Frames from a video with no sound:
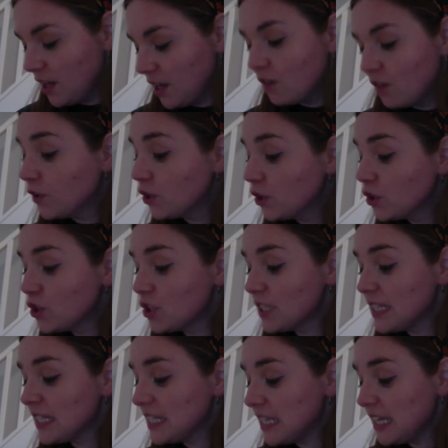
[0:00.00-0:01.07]
For you should
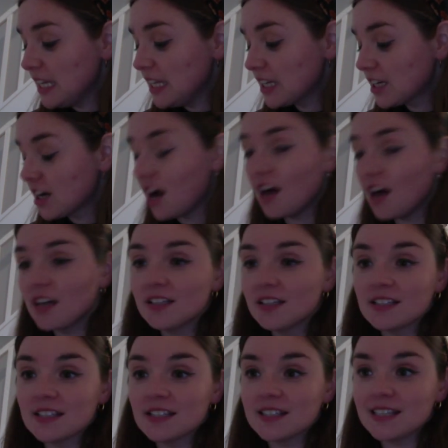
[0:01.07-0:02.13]
see the
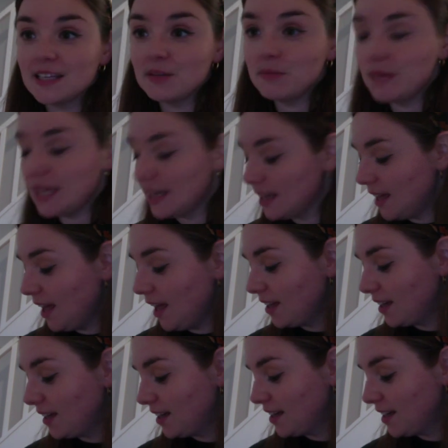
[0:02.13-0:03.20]
gardens in
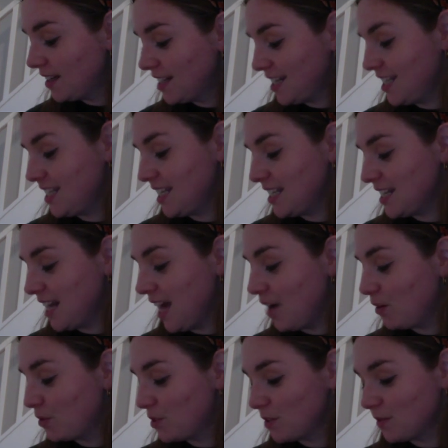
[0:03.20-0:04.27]
Milan, she said
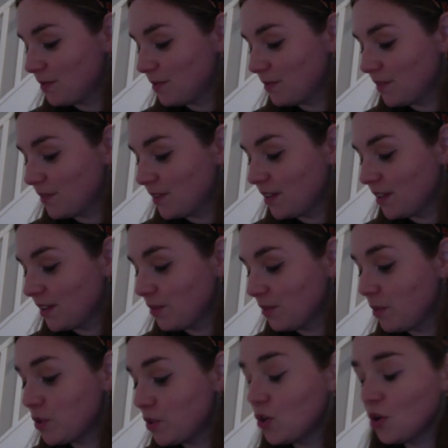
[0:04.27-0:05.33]
aloud.
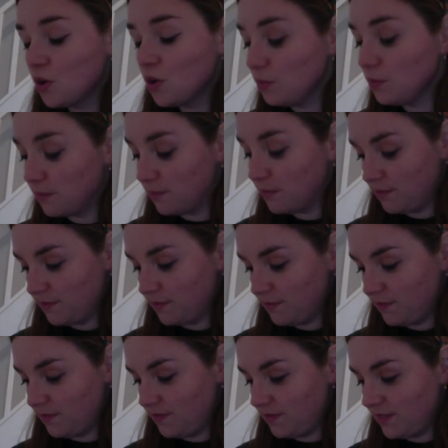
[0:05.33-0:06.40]
But to whom?
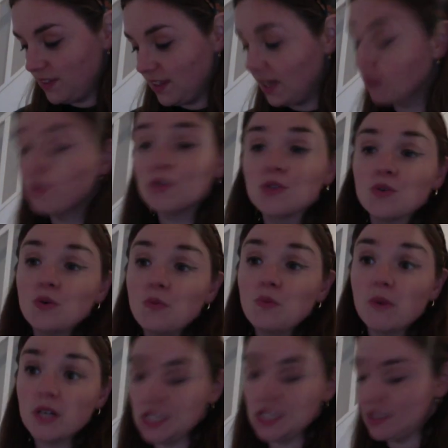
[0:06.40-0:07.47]
There was
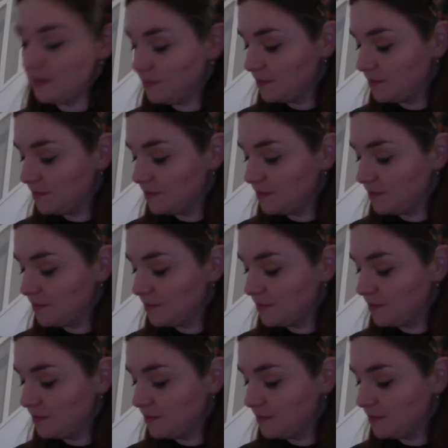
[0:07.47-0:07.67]
nobody.